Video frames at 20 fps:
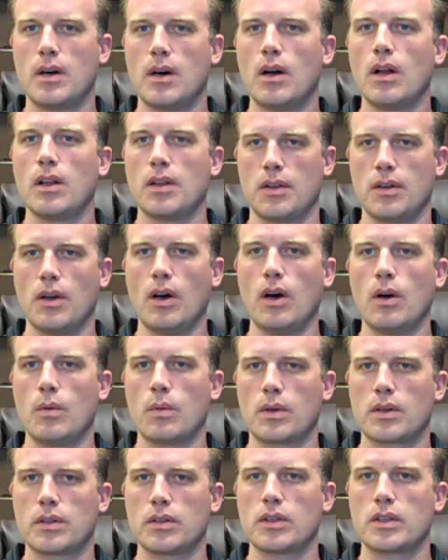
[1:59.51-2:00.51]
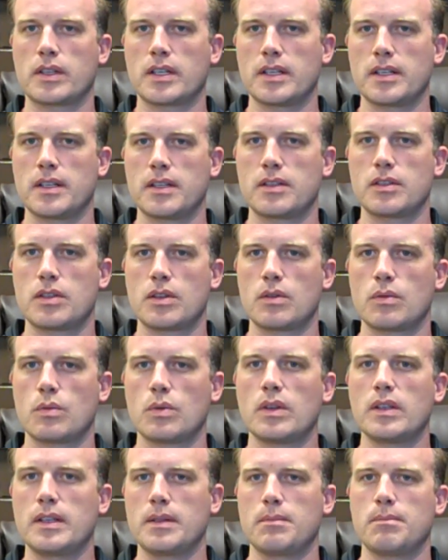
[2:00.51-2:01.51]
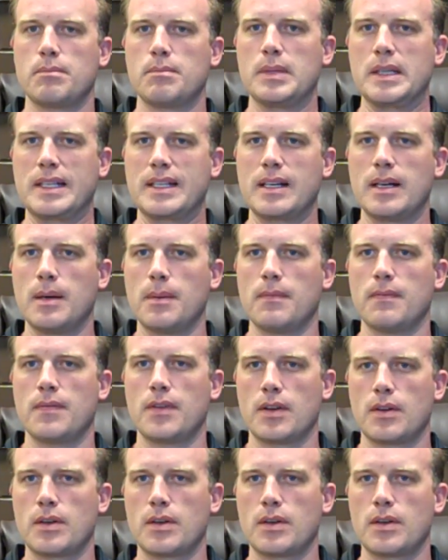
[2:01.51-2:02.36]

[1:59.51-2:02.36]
all in all, we're looking to really become